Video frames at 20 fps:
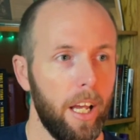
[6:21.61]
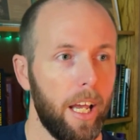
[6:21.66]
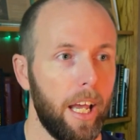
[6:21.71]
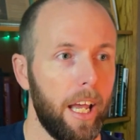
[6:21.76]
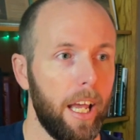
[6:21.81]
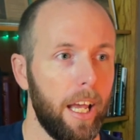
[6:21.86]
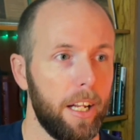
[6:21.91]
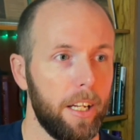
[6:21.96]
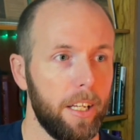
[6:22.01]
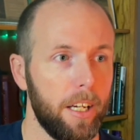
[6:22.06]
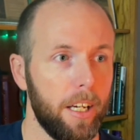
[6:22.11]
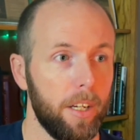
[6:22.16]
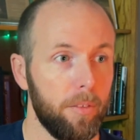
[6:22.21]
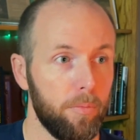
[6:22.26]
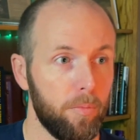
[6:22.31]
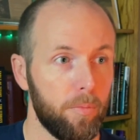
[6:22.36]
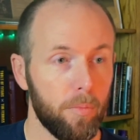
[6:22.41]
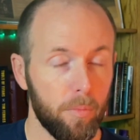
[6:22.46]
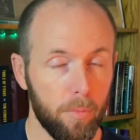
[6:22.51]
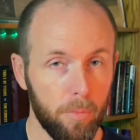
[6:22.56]
And
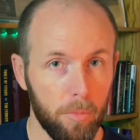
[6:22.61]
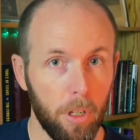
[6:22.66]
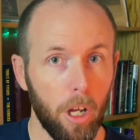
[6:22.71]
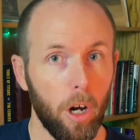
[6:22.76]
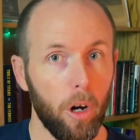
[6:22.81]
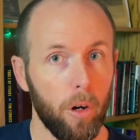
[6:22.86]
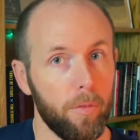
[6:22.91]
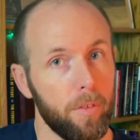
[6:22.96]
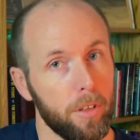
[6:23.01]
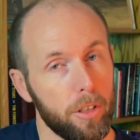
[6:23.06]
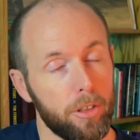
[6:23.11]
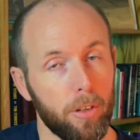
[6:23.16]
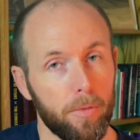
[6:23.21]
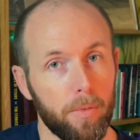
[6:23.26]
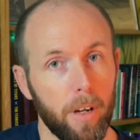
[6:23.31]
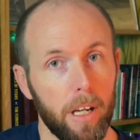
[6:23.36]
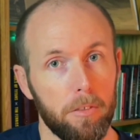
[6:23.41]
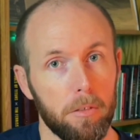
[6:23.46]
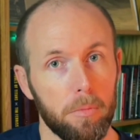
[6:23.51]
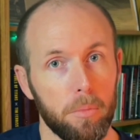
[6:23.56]
no, if it's your
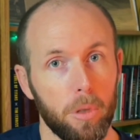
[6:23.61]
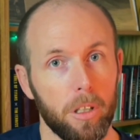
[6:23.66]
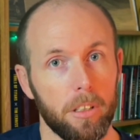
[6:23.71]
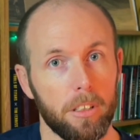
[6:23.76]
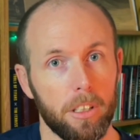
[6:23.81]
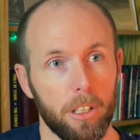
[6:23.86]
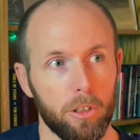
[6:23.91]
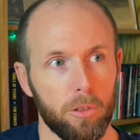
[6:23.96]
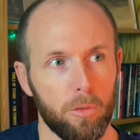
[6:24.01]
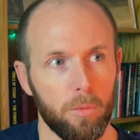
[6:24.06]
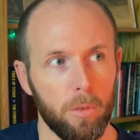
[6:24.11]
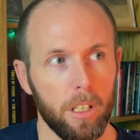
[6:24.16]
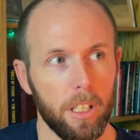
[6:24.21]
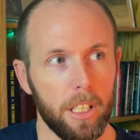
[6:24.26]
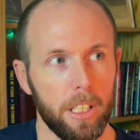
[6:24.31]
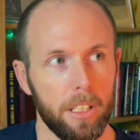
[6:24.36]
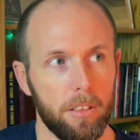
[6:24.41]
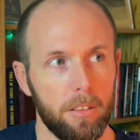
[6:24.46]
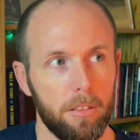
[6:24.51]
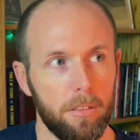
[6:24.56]
favorite book,
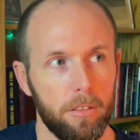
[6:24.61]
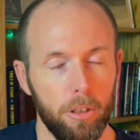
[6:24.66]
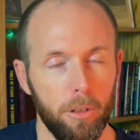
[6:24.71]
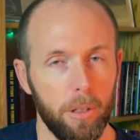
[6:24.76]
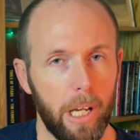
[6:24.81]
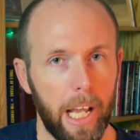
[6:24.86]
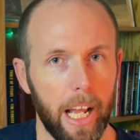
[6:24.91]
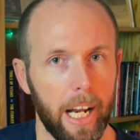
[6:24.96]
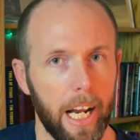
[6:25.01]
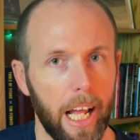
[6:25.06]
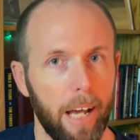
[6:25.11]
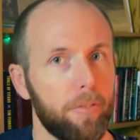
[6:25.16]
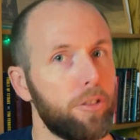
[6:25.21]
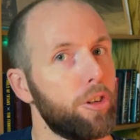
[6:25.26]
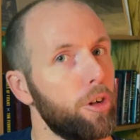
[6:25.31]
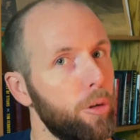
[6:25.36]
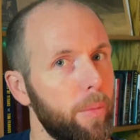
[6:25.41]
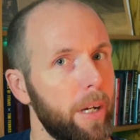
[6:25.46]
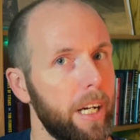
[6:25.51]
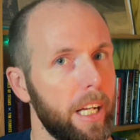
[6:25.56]
you can't have
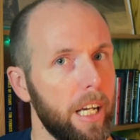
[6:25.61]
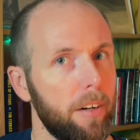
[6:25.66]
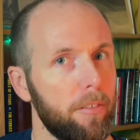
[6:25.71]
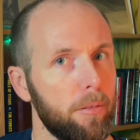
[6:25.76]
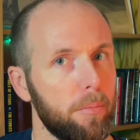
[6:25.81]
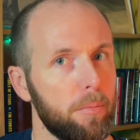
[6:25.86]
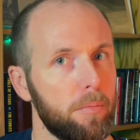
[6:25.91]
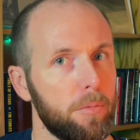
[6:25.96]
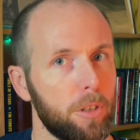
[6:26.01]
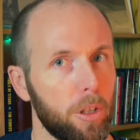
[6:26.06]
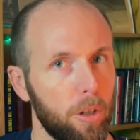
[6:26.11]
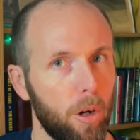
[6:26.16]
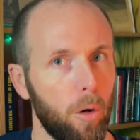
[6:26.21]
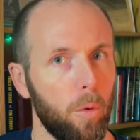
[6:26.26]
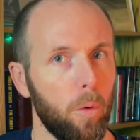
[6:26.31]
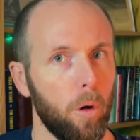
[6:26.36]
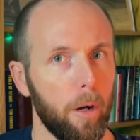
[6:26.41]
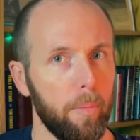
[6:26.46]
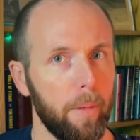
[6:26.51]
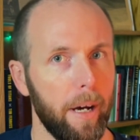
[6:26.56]
too many of them, so don't
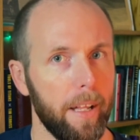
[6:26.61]
worry about